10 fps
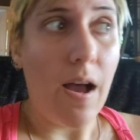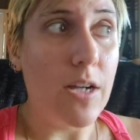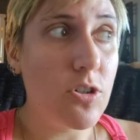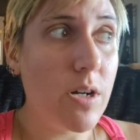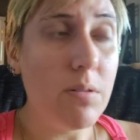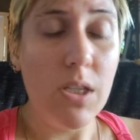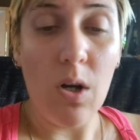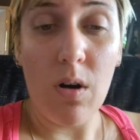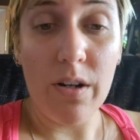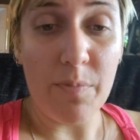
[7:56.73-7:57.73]
I try really
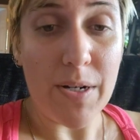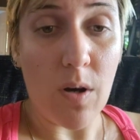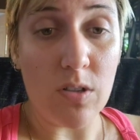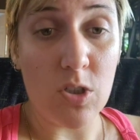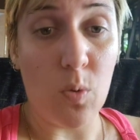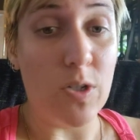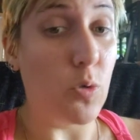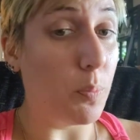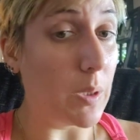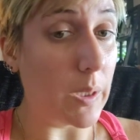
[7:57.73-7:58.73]
hard if my dogs are going
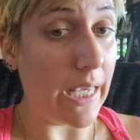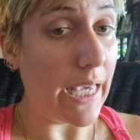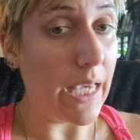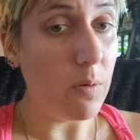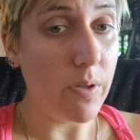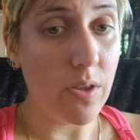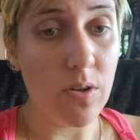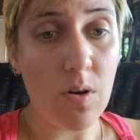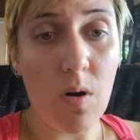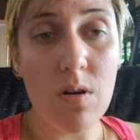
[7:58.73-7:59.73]
to play with other
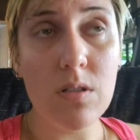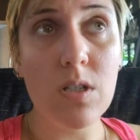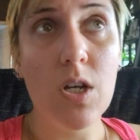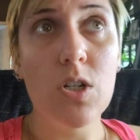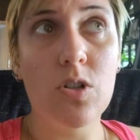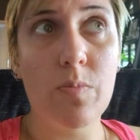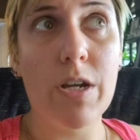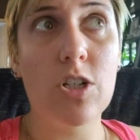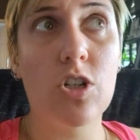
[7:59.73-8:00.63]
dogs to make